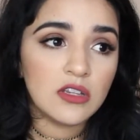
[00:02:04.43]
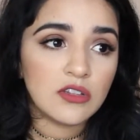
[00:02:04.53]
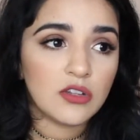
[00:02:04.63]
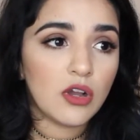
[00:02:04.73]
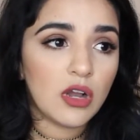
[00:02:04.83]

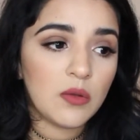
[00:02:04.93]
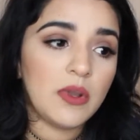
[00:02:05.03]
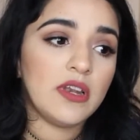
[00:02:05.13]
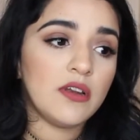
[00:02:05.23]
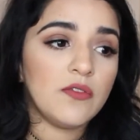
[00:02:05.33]
So I
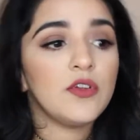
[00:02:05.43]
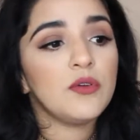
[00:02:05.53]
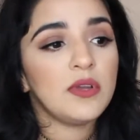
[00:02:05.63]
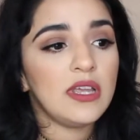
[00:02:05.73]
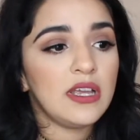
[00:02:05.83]
waited a few
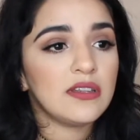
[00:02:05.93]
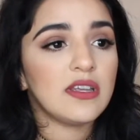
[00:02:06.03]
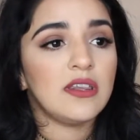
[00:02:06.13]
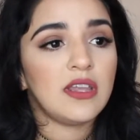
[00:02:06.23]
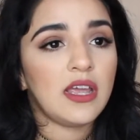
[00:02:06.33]
weeks,
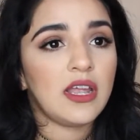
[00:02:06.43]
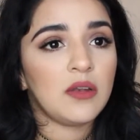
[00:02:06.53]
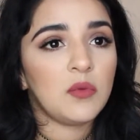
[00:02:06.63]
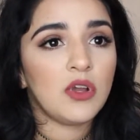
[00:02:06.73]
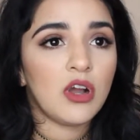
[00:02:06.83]
and
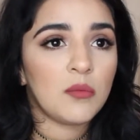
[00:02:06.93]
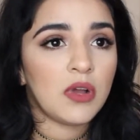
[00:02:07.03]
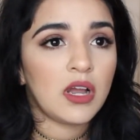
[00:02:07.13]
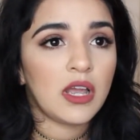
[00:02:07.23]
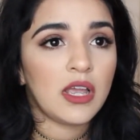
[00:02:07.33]
then we got
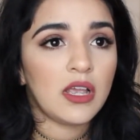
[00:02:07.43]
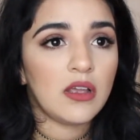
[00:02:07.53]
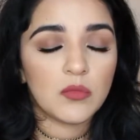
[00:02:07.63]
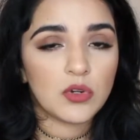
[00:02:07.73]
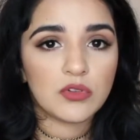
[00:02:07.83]
my
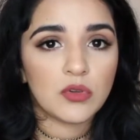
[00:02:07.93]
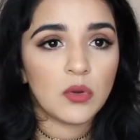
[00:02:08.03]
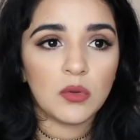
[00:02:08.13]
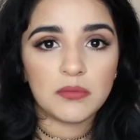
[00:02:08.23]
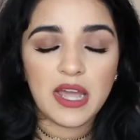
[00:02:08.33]

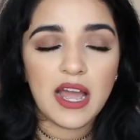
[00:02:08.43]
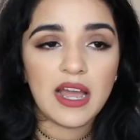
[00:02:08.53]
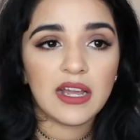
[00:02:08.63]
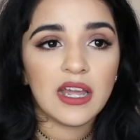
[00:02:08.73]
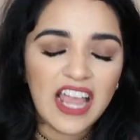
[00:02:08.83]
result
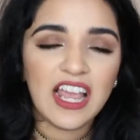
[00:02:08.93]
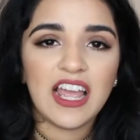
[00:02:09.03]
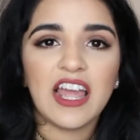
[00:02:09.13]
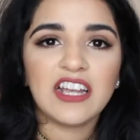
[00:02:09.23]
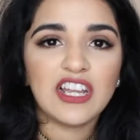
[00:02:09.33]
back,
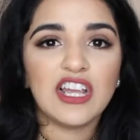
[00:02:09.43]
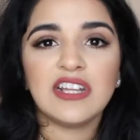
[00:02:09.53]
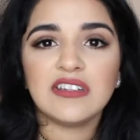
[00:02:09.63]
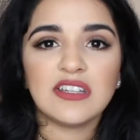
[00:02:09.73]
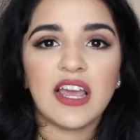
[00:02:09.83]
and he
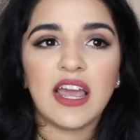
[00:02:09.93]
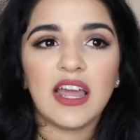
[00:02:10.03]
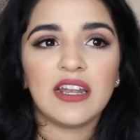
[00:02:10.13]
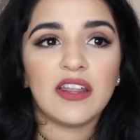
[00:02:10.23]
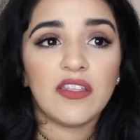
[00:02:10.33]
had
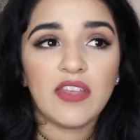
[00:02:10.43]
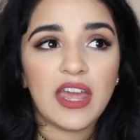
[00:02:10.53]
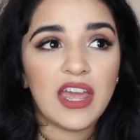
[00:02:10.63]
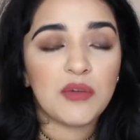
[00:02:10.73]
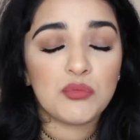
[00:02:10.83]
said
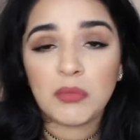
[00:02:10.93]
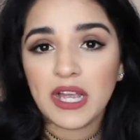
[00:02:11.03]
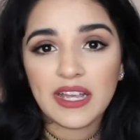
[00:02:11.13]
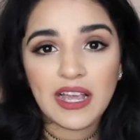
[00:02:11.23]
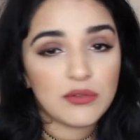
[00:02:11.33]
that
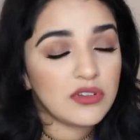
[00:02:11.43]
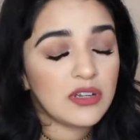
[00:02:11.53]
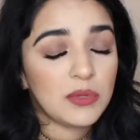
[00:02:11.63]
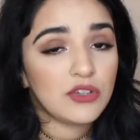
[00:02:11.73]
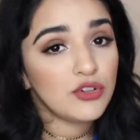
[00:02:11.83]
my case was
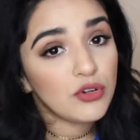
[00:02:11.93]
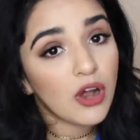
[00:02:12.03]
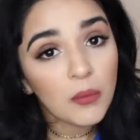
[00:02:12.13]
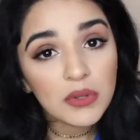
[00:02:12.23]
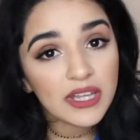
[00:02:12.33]
going to be too
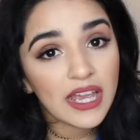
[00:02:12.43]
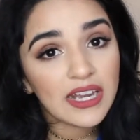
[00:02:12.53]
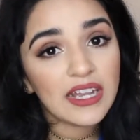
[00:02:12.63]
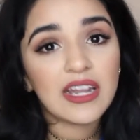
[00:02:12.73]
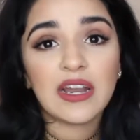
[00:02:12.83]

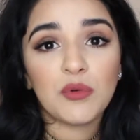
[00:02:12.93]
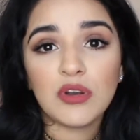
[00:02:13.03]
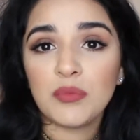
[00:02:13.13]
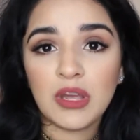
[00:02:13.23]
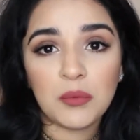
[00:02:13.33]
complicated and I
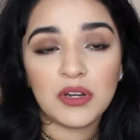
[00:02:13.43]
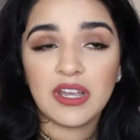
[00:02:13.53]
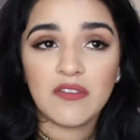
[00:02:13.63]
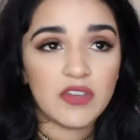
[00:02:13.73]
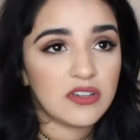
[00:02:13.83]
wouldn't be able to
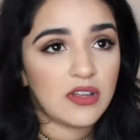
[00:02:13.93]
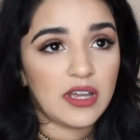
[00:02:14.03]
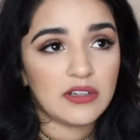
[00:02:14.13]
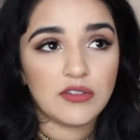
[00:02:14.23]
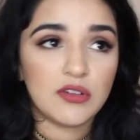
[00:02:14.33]
get
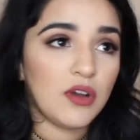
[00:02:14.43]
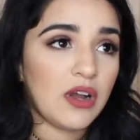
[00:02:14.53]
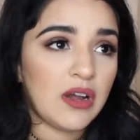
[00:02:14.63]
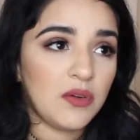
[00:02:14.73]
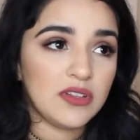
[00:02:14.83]
Invisalign. So
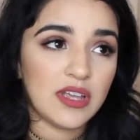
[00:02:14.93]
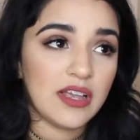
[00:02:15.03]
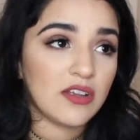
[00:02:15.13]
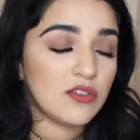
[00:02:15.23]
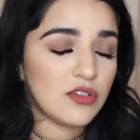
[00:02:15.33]
I was
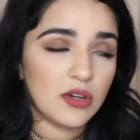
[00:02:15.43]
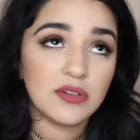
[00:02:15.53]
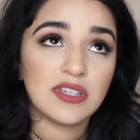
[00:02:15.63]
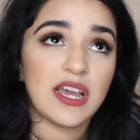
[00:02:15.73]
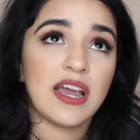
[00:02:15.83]
so
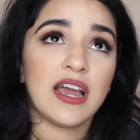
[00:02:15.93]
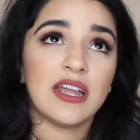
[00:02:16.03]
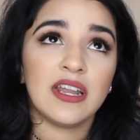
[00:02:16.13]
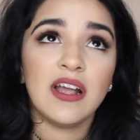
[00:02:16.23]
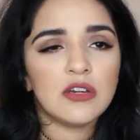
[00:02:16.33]

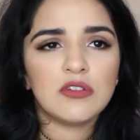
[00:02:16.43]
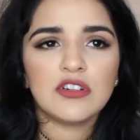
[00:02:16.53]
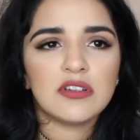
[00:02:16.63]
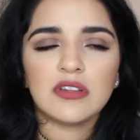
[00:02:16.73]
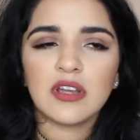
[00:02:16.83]
sad. It was
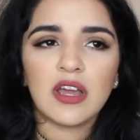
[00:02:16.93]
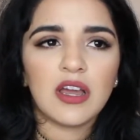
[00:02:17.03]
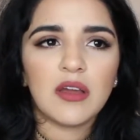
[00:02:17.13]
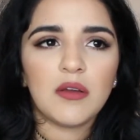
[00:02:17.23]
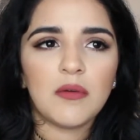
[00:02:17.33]
just
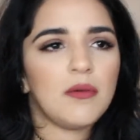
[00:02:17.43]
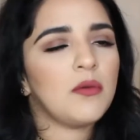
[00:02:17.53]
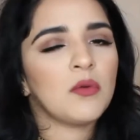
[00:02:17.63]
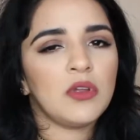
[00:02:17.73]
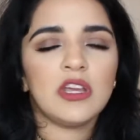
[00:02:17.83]
a
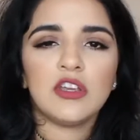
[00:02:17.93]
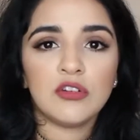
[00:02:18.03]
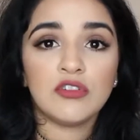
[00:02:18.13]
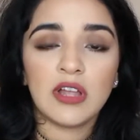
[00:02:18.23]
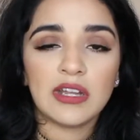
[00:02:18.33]
really
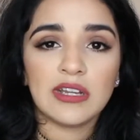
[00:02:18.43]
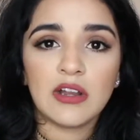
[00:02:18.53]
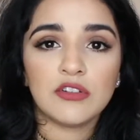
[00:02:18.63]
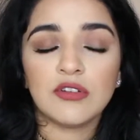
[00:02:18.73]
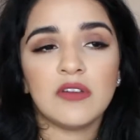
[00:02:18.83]
huge
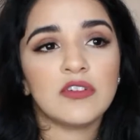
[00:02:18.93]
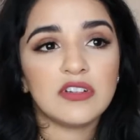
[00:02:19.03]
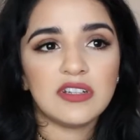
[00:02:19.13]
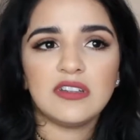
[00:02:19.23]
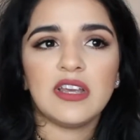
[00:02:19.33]
letdown. So ever
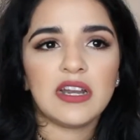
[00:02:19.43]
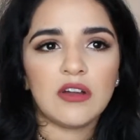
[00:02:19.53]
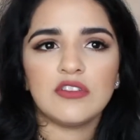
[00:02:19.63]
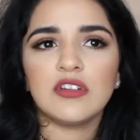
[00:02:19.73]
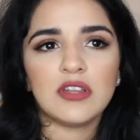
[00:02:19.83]
since then,
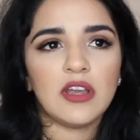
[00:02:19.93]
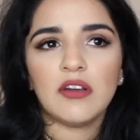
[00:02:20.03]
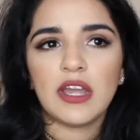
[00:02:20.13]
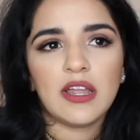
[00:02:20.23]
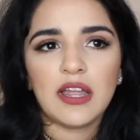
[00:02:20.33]
I was just
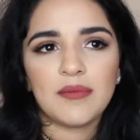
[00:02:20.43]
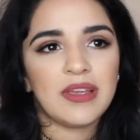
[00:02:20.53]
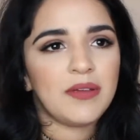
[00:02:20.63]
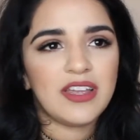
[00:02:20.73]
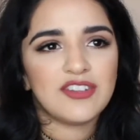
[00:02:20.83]
okay,
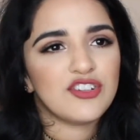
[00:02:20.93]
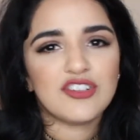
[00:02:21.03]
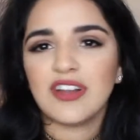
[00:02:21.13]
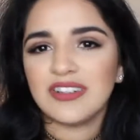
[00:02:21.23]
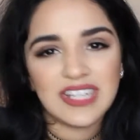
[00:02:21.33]
maybe it's
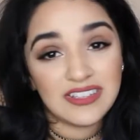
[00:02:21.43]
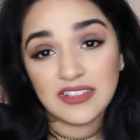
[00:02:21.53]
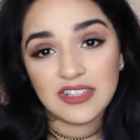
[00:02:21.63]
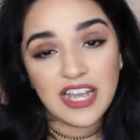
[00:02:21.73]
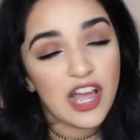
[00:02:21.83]
just not
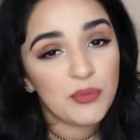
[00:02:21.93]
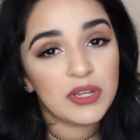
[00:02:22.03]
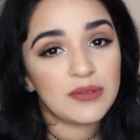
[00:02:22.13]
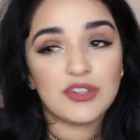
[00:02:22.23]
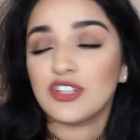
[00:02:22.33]
destined to
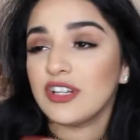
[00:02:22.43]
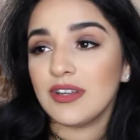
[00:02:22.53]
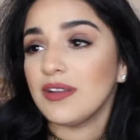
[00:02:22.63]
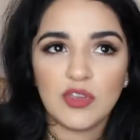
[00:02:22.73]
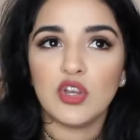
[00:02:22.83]
happen. I'm just
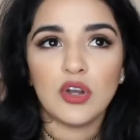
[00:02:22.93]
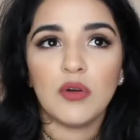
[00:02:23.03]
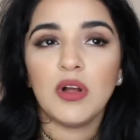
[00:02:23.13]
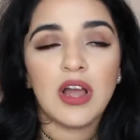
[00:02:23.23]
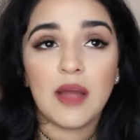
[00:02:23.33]
gonna,
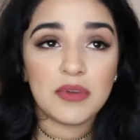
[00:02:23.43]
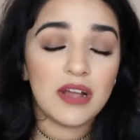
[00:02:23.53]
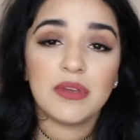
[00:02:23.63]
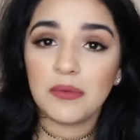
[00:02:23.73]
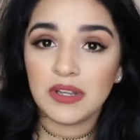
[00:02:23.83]
I'm not
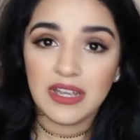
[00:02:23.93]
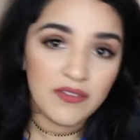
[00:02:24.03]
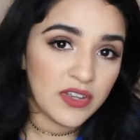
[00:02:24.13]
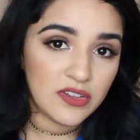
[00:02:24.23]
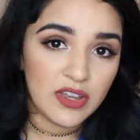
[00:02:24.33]
gonna be able to
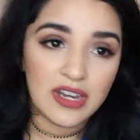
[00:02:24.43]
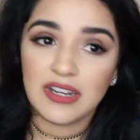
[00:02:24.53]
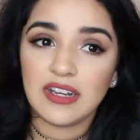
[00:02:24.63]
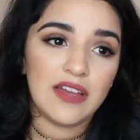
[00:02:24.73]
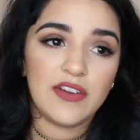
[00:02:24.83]
get
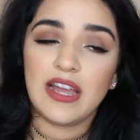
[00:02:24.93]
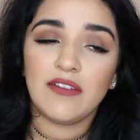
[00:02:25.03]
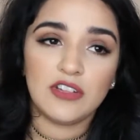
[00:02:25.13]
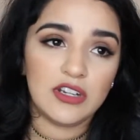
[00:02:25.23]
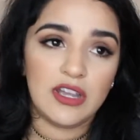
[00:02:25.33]
Invisalign. If I
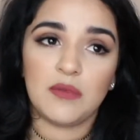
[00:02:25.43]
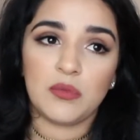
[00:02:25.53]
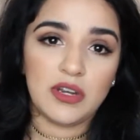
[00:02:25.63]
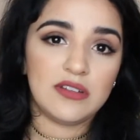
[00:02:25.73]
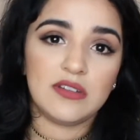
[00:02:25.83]
have to get
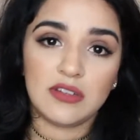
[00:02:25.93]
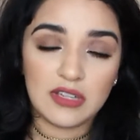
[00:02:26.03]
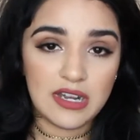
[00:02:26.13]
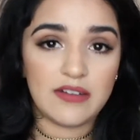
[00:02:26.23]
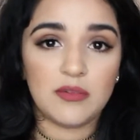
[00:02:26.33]
braces, it's
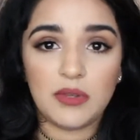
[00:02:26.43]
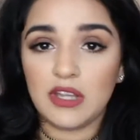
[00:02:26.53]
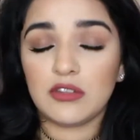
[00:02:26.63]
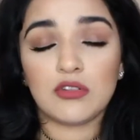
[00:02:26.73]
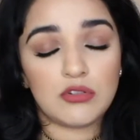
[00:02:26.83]
gonna have to be
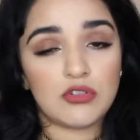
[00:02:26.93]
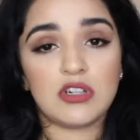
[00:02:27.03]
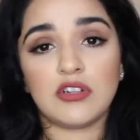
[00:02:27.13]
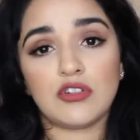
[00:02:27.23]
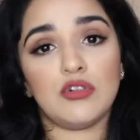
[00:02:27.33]
the
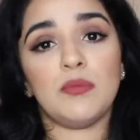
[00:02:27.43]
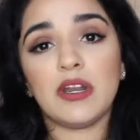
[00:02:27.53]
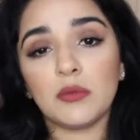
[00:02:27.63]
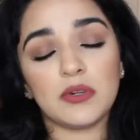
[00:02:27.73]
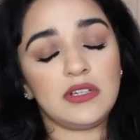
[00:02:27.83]
traditional
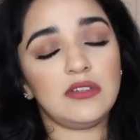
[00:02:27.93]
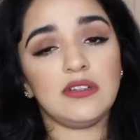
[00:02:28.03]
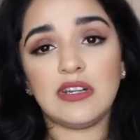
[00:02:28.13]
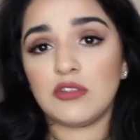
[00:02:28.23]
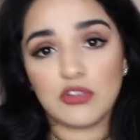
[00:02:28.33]
metal braces.
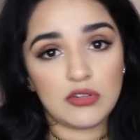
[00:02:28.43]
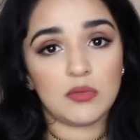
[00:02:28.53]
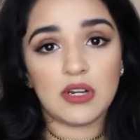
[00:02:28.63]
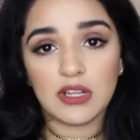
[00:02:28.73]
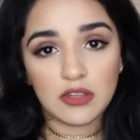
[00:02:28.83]
That's just
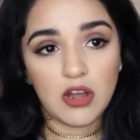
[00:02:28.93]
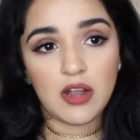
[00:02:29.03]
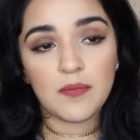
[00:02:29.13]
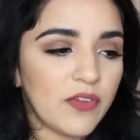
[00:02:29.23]
what I thought.